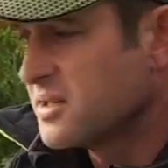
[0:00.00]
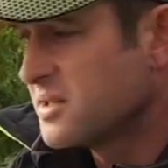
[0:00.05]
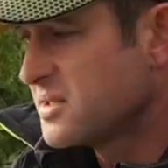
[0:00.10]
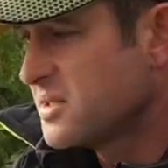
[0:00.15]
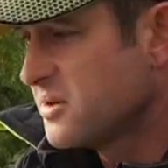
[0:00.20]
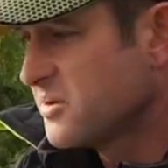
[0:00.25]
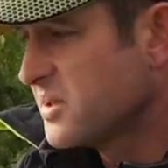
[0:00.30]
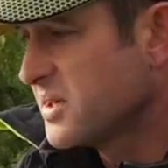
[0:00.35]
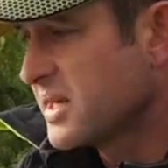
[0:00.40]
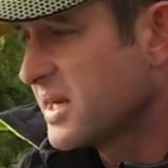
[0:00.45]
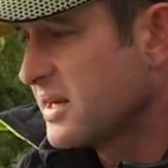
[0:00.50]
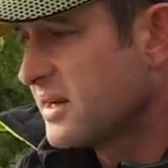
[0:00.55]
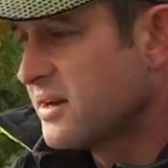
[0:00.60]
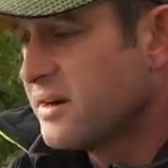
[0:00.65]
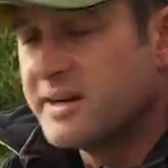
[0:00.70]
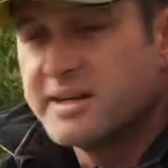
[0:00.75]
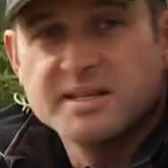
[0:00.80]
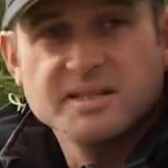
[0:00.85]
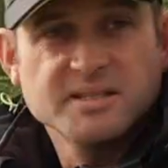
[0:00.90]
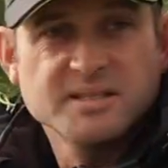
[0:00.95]
Until you get
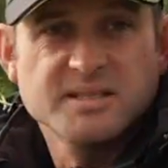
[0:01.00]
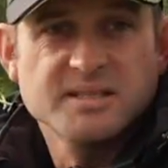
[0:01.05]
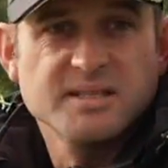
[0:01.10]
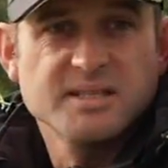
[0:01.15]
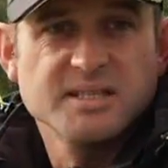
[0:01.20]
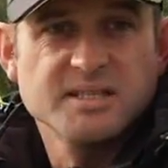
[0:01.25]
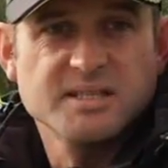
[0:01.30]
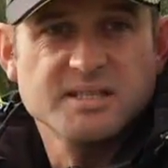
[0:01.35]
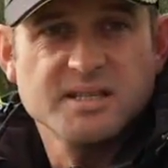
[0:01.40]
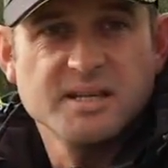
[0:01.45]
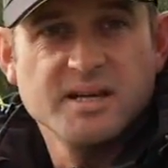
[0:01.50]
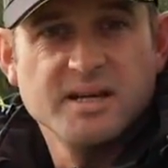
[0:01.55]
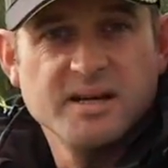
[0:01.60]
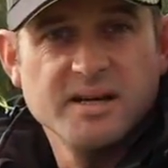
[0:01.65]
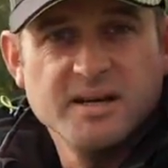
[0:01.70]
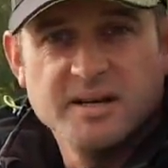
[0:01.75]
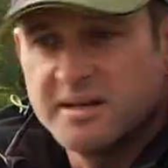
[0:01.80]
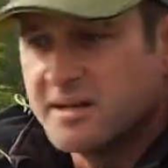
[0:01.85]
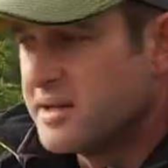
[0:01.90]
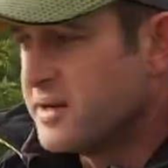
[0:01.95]
liners, there's
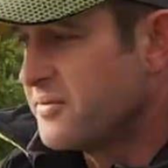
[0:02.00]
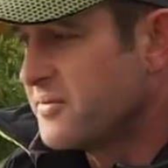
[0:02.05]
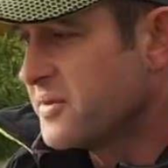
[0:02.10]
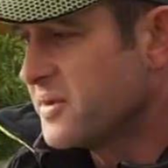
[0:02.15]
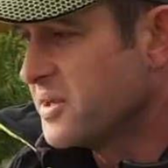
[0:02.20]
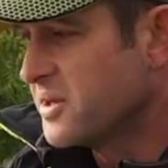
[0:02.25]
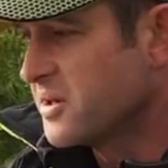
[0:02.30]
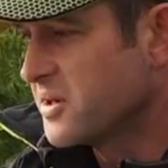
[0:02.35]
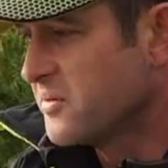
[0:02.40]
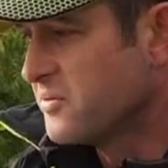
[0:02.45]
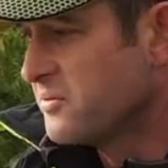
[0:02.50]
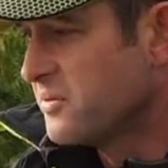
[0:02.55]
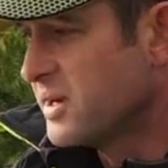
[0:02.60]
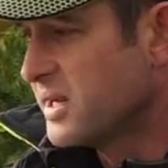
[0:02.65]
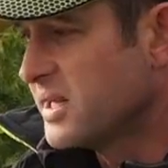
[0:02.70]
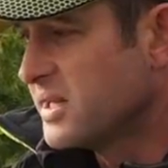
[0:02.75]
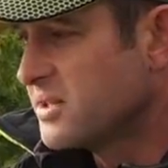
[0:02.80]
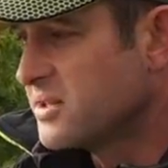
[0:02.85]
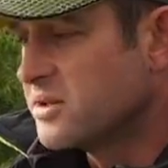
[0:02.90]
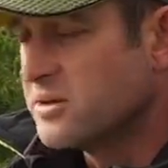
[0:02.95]
nothing you can
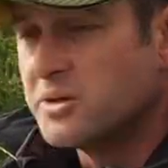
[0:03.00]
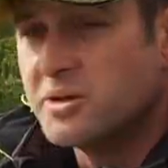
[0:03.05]
really do.